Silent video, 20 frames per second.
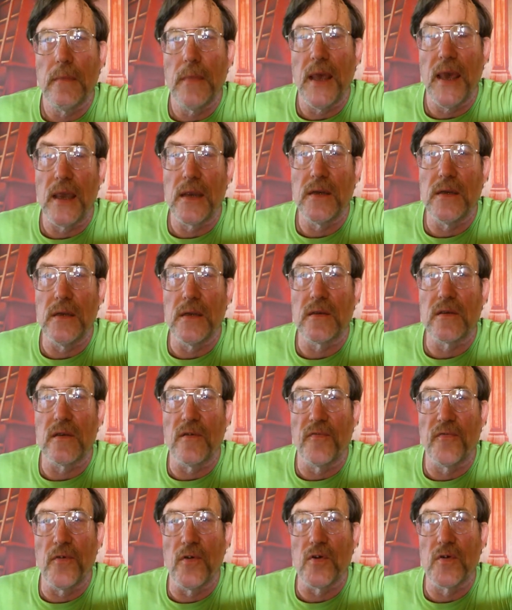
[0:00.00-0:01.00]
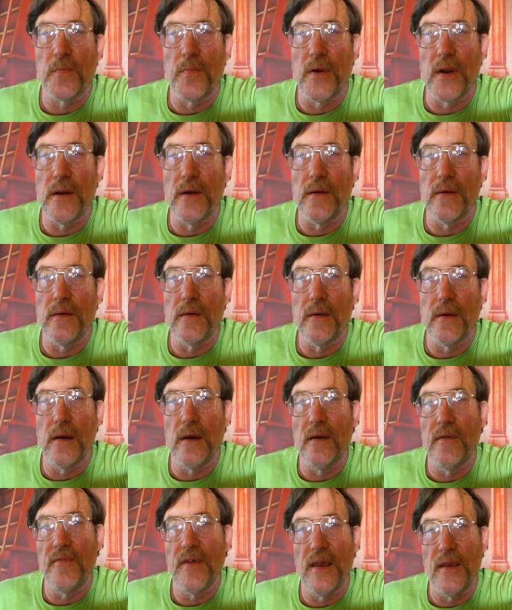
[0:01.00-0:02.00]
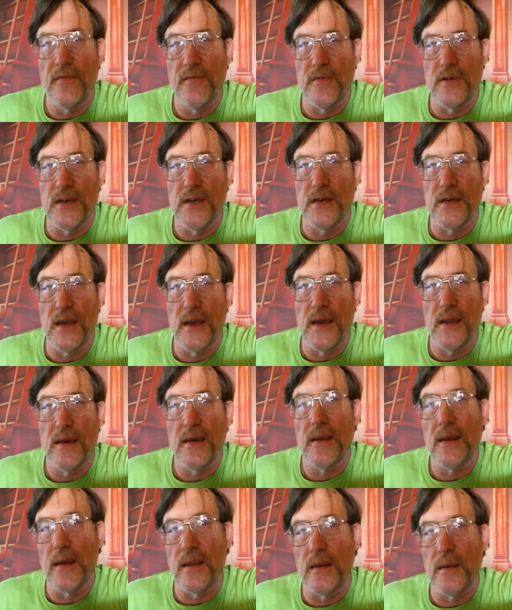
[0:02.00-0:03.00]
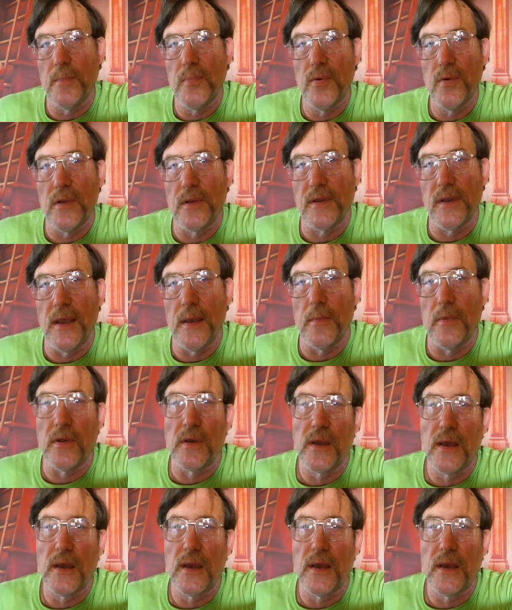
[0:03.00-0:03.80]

Actually, it's the first part of every shot on the pool table.